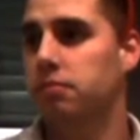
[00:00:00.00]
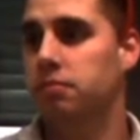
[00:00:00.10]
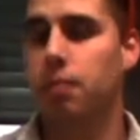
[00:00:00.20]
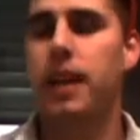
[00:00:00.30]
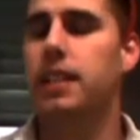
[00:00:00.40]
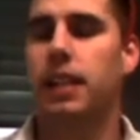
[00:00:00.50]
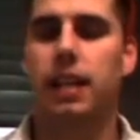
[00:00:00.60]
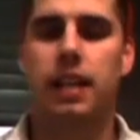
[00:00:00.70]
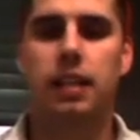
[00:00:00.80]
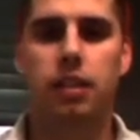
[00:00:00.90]

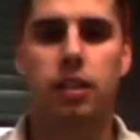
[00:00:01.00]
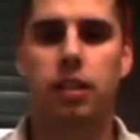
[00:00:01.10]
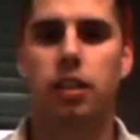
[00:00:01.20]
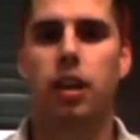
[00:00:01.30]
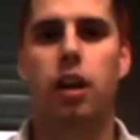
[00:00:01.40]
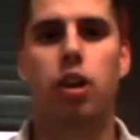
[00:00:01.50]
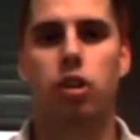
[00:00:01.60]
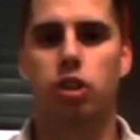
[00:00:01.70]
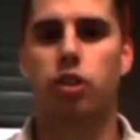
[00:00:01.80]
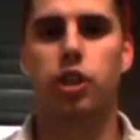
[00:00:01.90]
basically, to cut a long
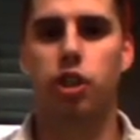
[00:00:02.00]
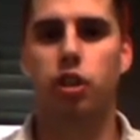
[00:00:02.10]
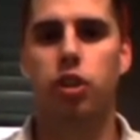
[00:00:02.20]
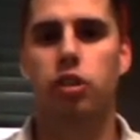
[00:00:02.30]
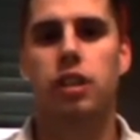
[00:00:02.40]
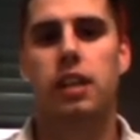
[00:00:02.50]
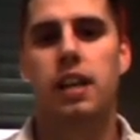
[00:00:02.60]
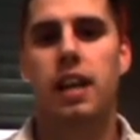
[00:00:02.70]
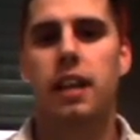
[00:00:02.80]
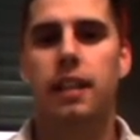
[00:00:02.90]
story short,
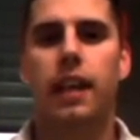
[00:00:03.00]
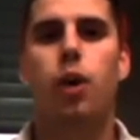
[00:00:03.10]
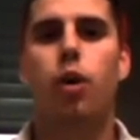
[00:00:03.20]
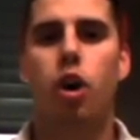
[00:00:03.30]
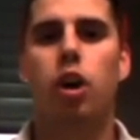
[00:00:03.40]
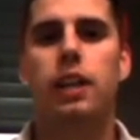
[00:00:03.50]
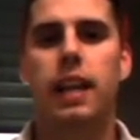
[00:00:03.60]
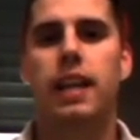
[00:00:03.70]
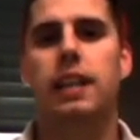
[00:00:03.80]
they go on holiday and